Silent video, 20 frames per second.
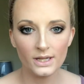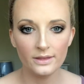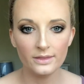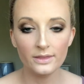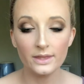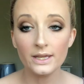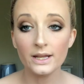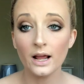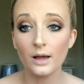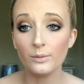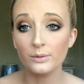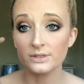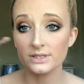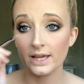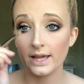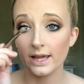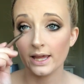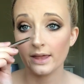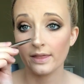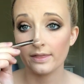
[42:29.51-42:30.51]
Then I will
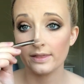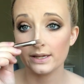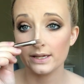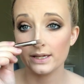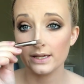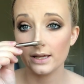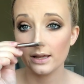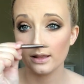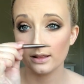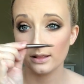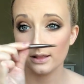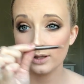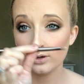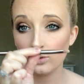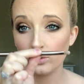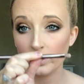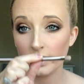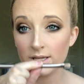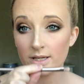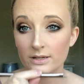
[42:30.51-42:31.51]
take the
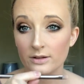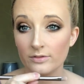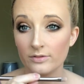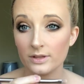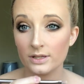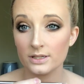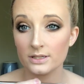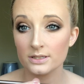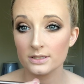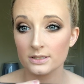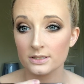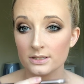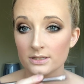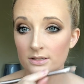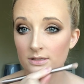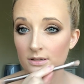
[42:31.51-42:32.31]
little end of this